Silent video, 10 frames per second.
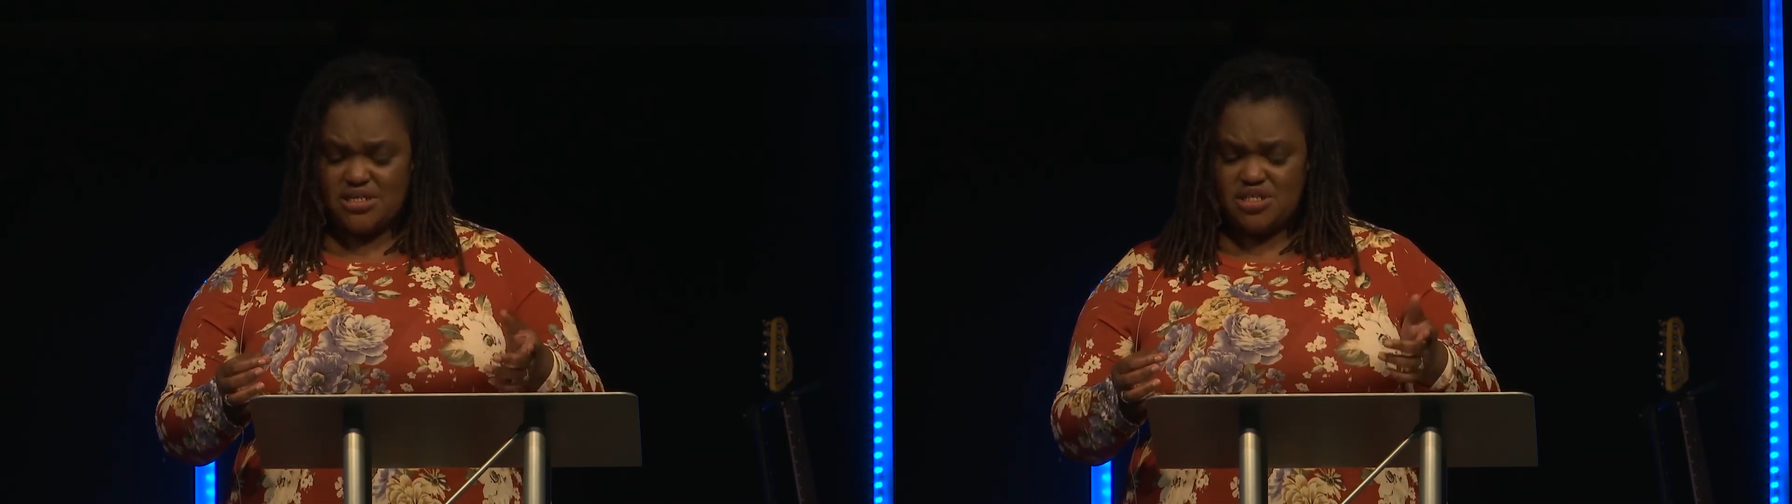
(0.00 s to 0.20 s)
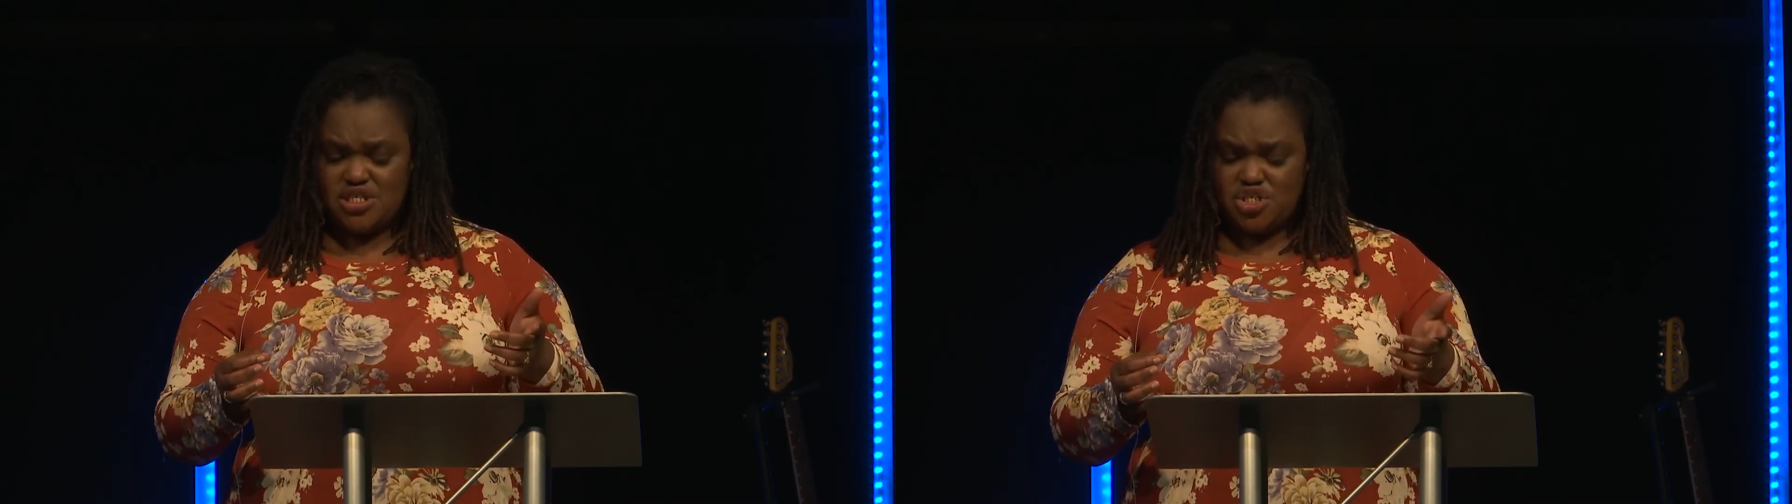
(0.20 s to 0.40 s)

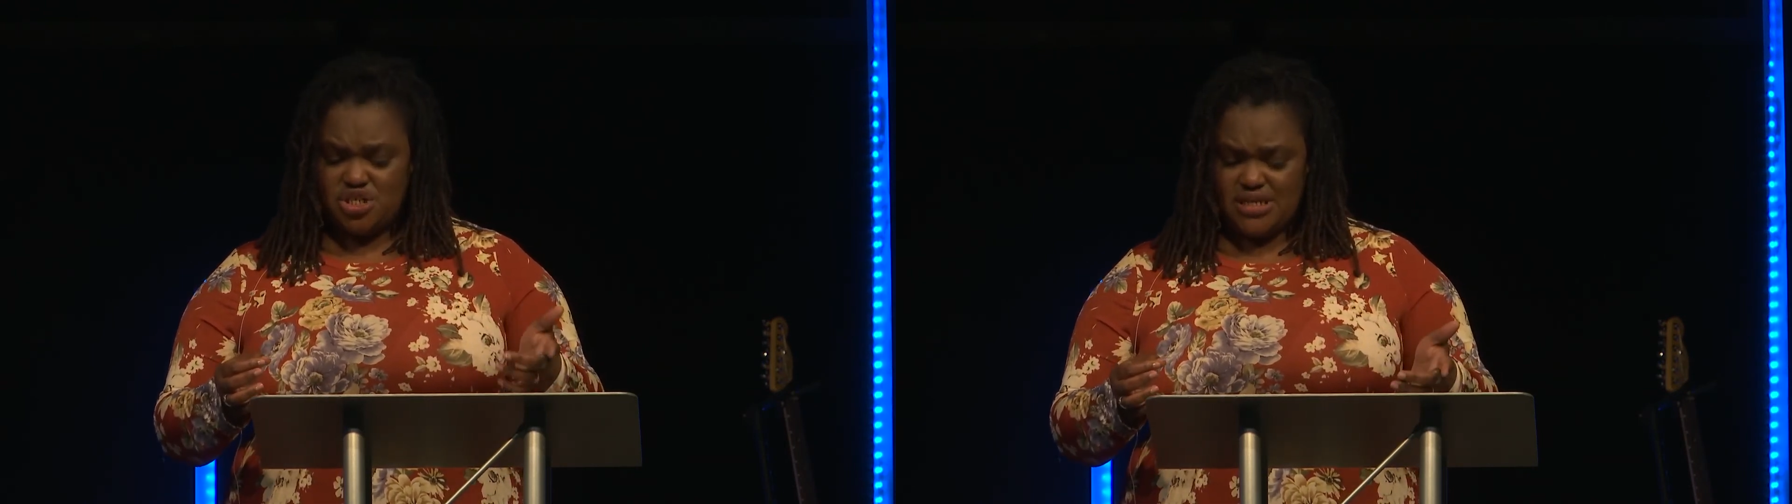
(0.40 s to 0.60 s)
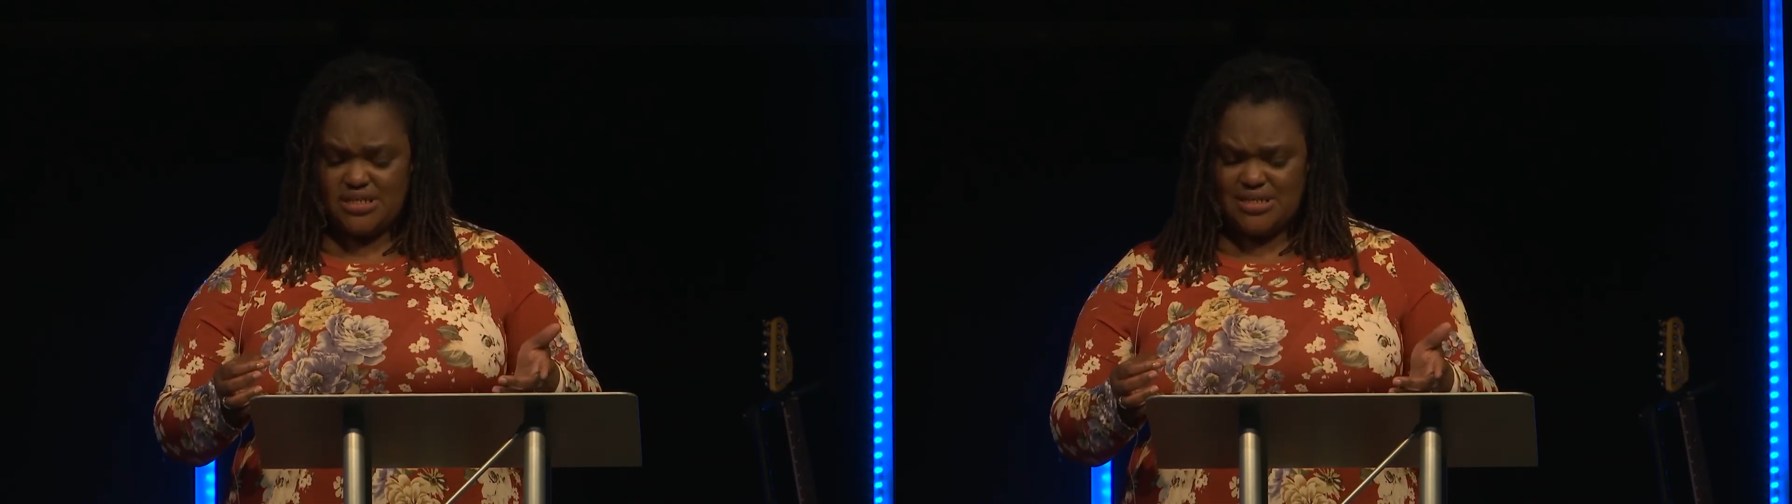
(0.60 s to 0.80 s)

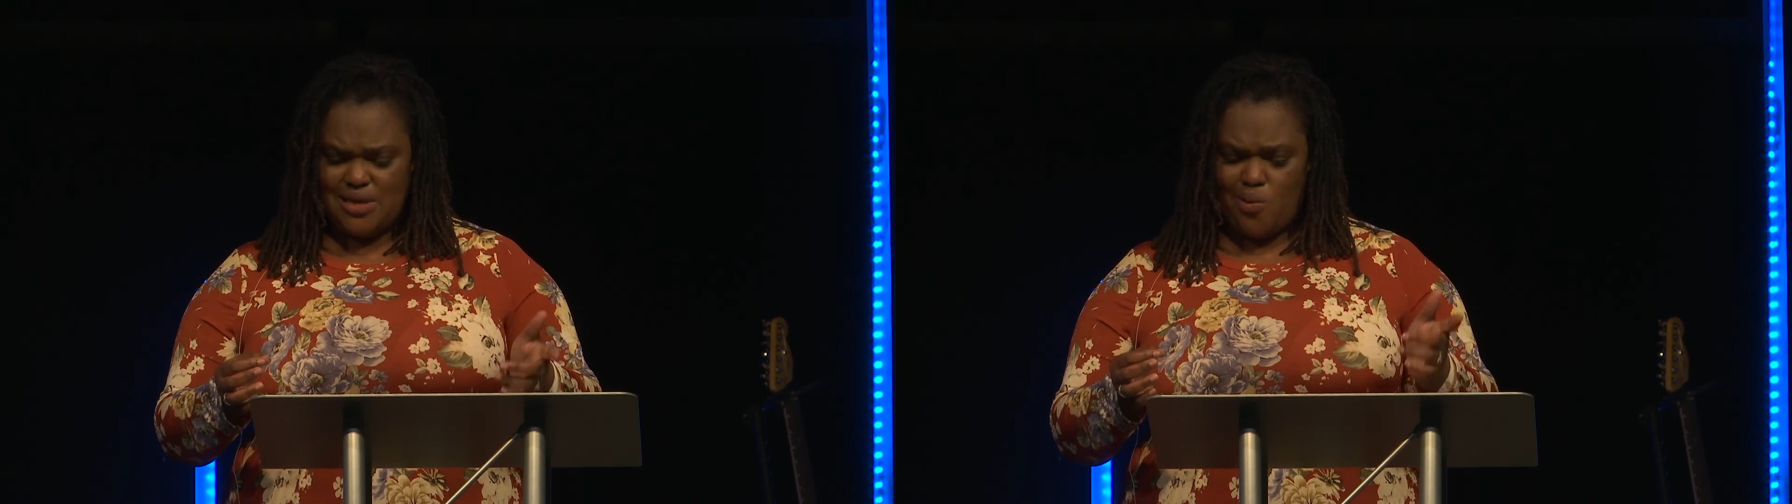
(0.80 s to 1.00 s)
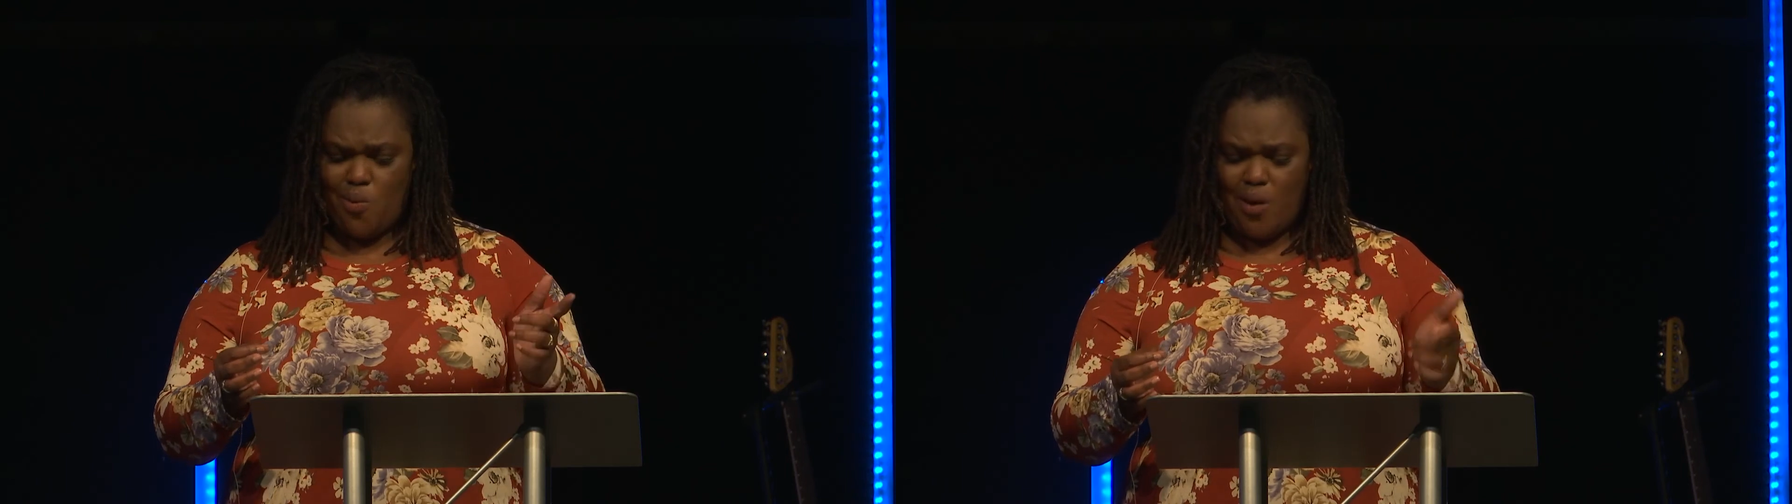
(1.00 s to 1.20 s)
suggested
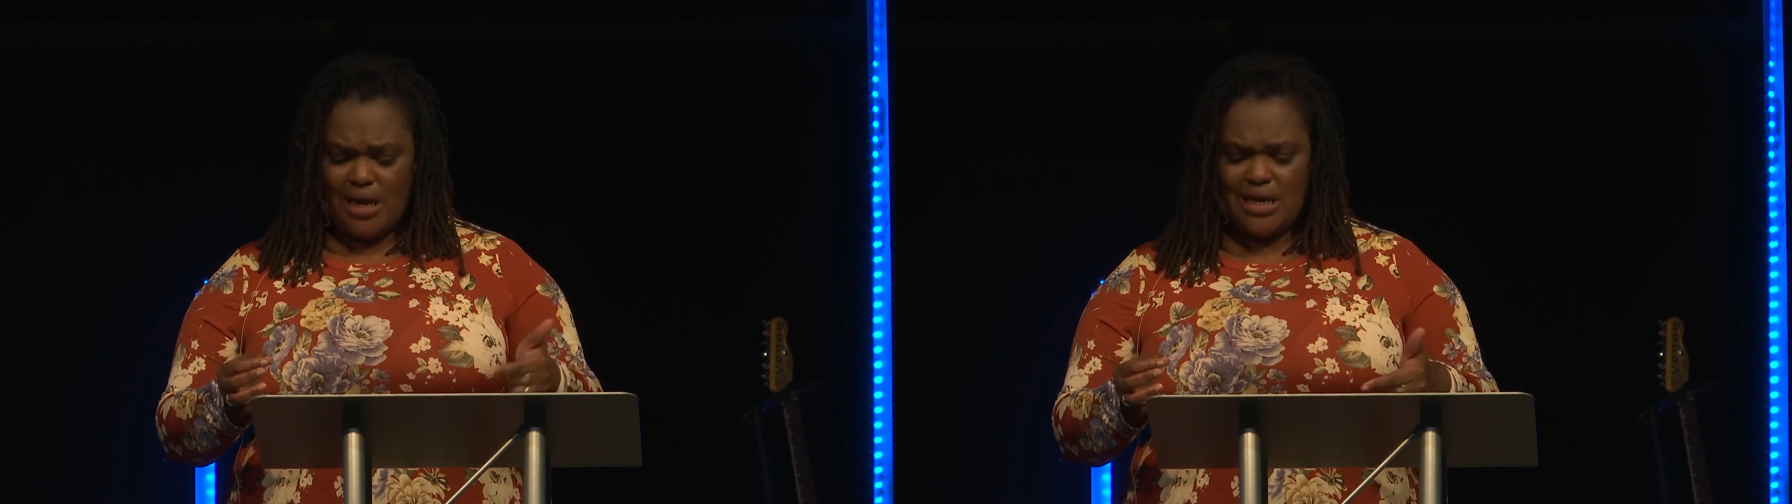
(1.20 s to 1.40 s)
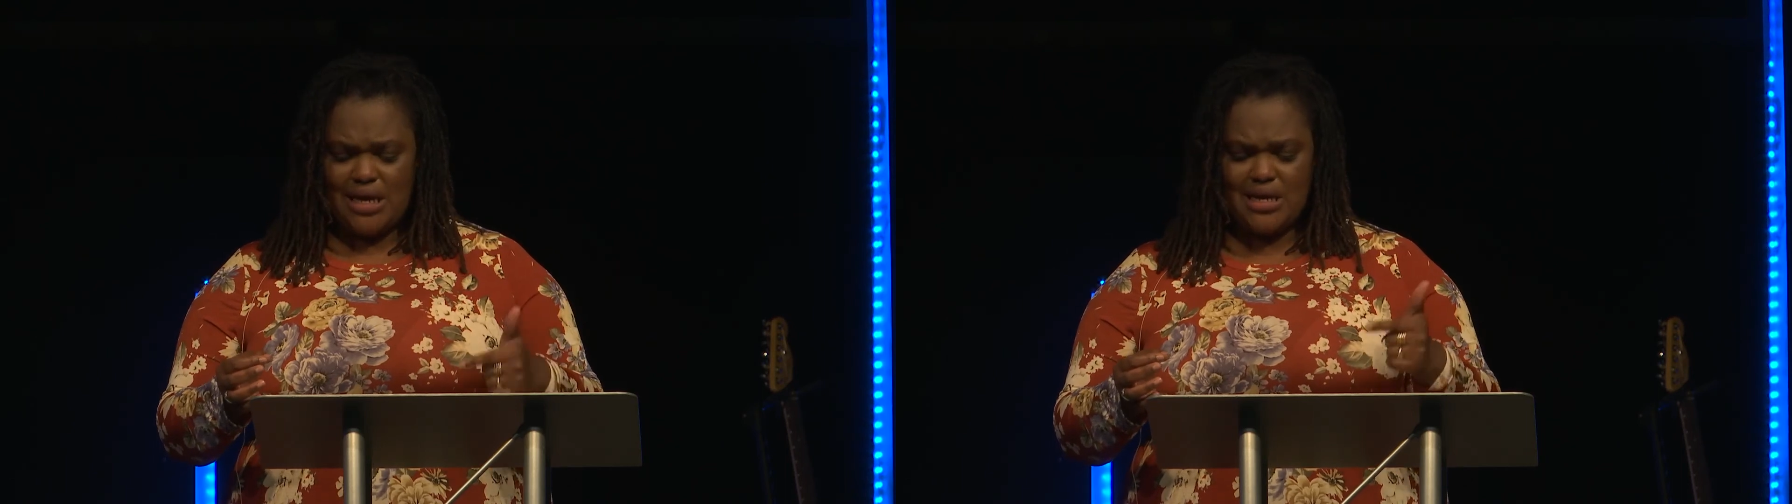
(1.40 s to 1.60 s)

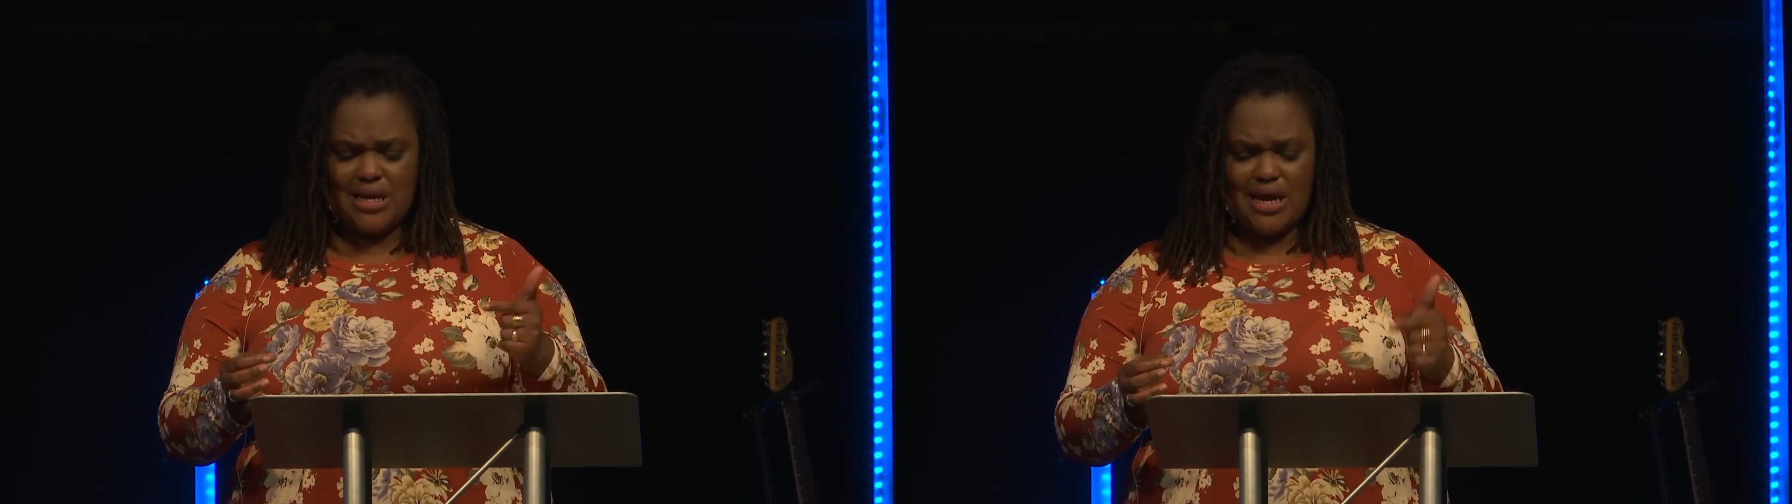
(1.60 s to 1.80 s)
waking an